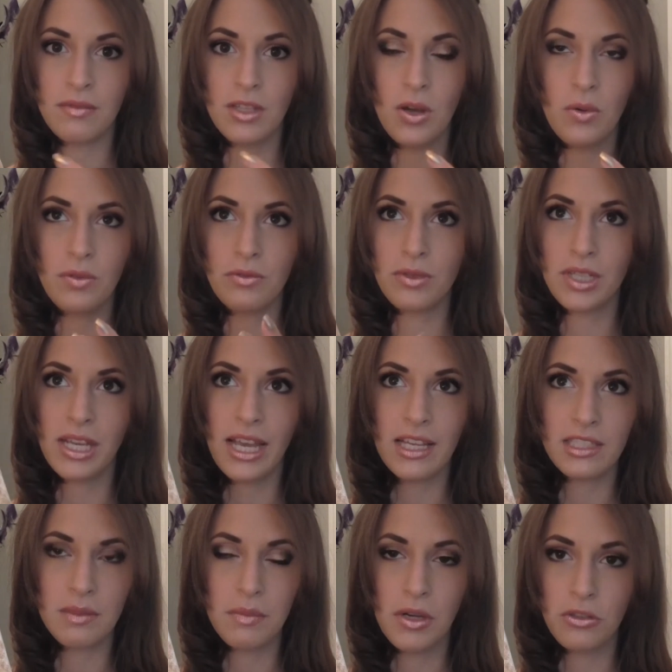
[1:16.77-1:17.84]
no one really
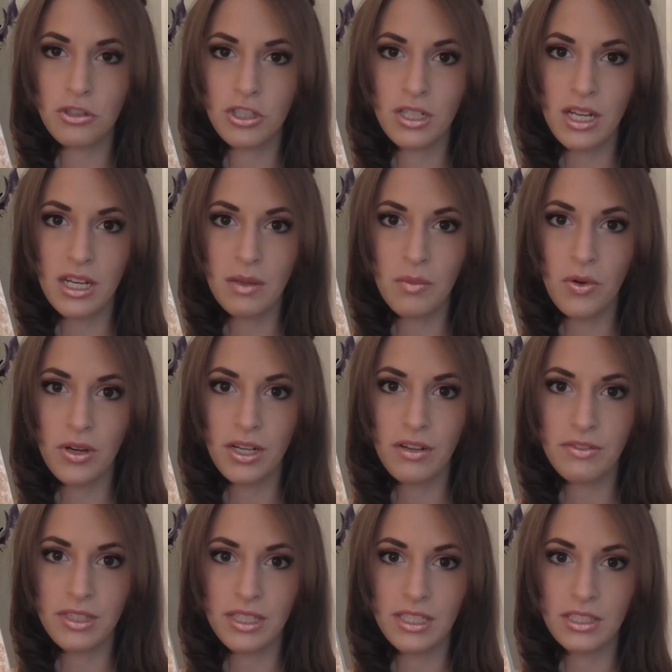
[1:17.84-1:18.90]
has emotion anymore and
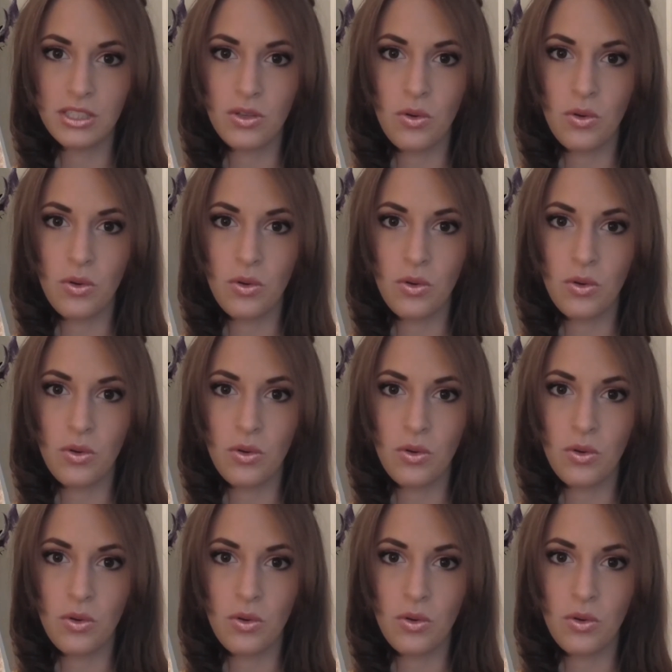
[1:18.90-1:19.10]
everything's